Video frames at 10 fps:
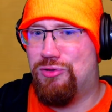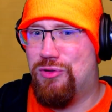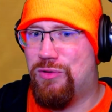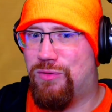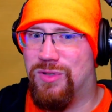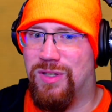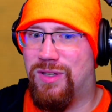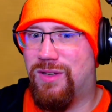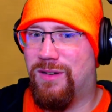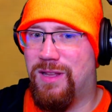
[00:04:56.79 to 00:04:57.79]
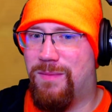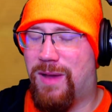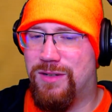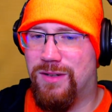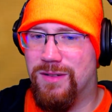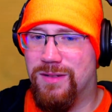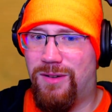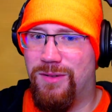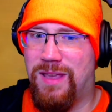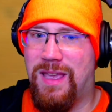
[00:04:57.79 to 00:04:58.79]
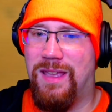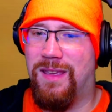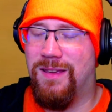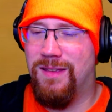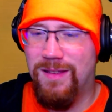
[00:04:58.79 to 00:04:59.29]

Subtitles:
new security measures. Oh, yay.